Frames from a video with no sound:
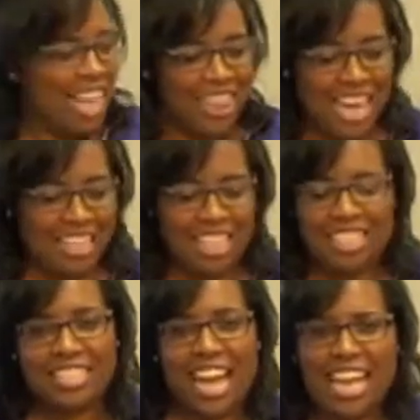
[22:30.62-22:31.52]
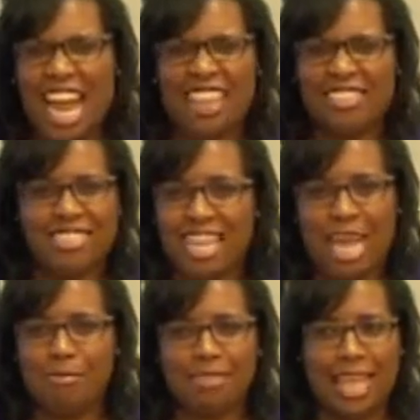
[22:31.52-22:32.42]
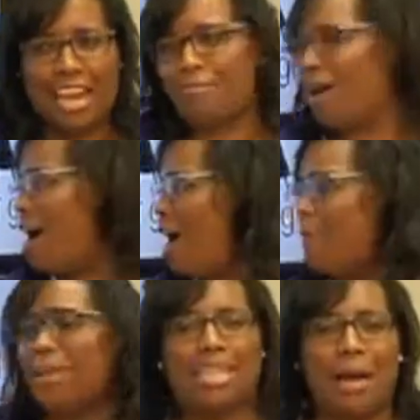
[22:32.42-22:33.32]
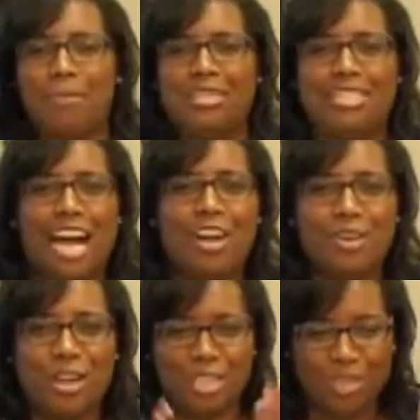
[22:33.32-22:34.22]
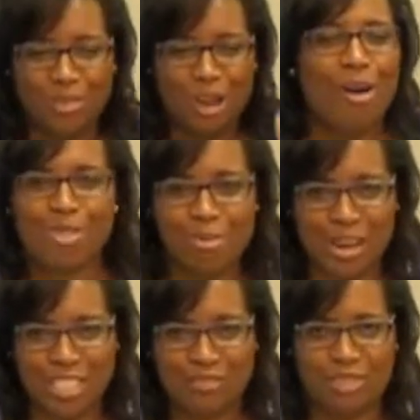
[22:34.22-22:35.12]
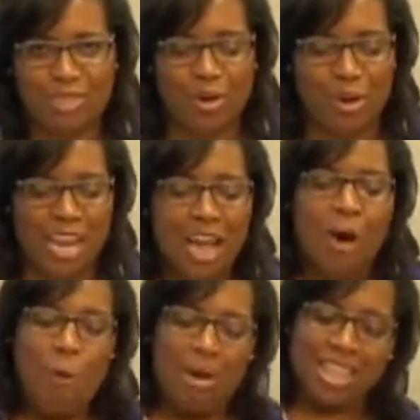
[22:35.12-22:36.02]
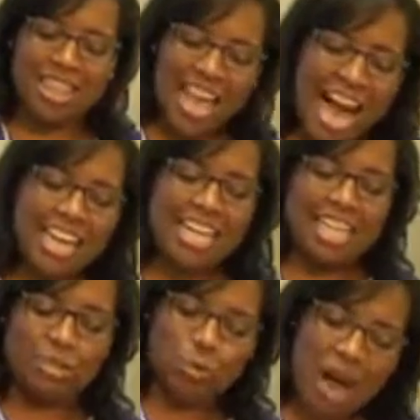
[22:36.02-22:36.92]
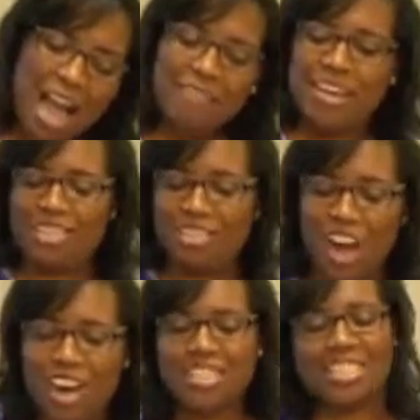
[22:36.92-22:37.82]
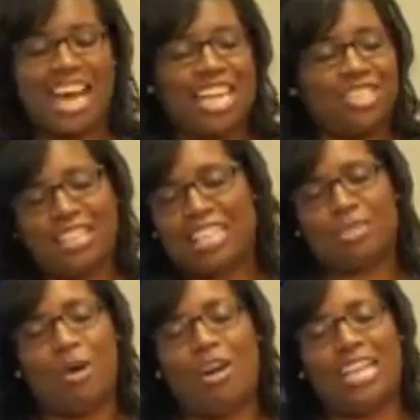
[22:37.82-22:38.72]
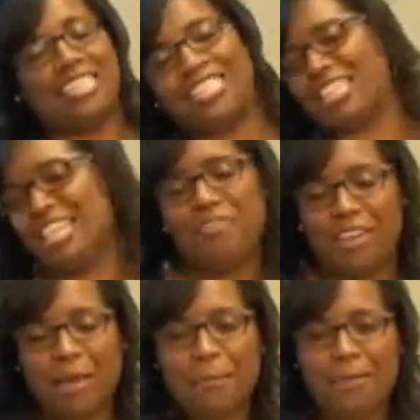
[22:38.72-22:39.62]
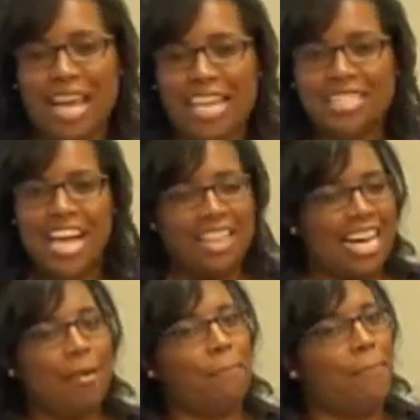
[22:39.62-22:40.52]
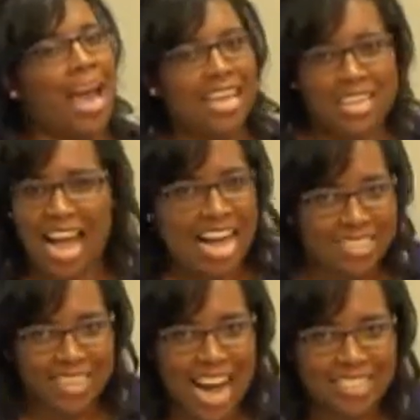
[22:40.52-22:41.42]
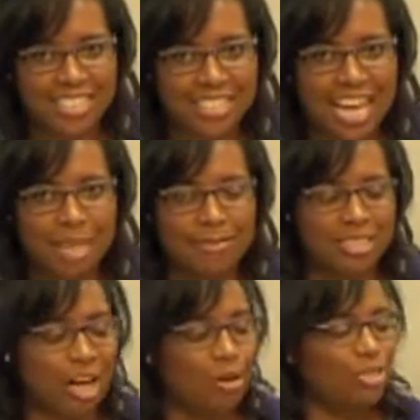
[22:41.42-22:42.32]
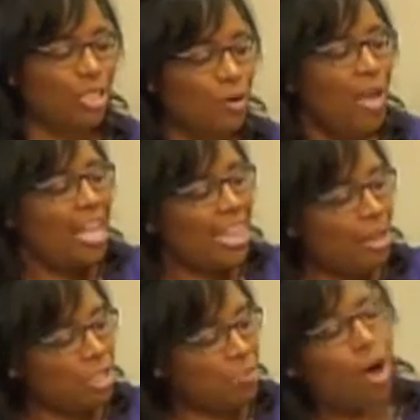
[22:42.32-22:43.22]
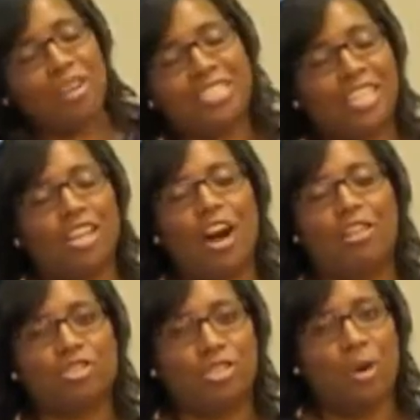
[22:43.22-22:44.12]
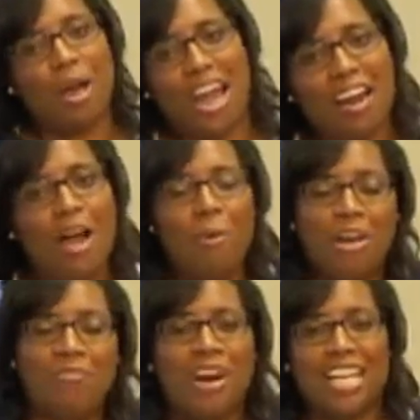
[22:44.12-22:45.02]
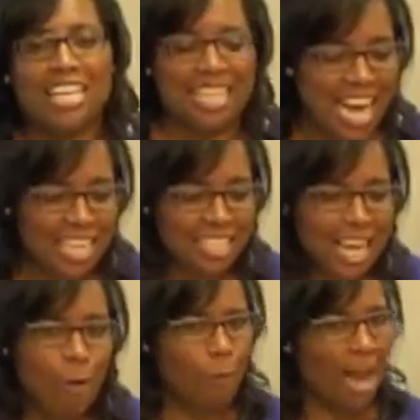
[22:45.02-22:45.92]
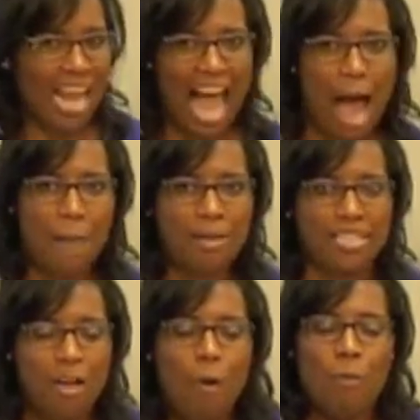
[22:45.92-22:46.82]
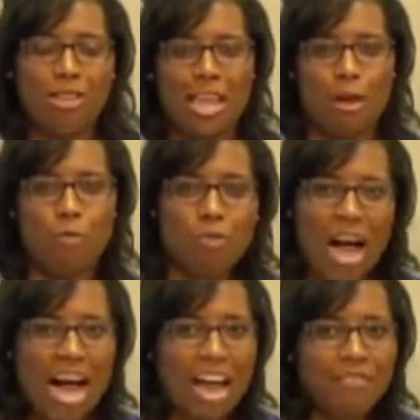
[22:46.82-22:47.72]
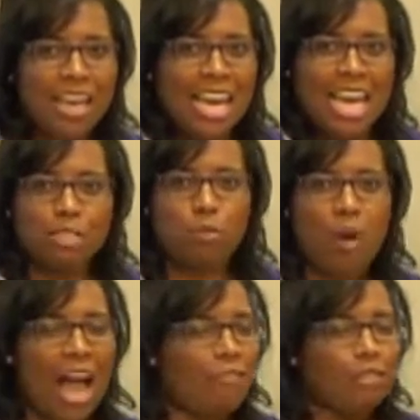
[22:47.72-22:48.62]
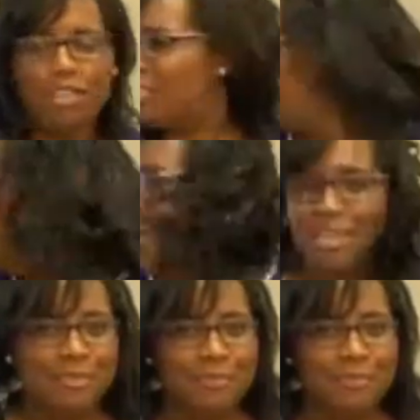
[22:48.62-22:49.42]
than staying at the same level. Oh, but let me tell you, because you know the rest of the story. When Lot and his wife and his daughters get to that small insignificant place that he begged and asked God to let him go to, that small city called Soar, when he finally gets there, what happens? When they arrive, his wife looks back.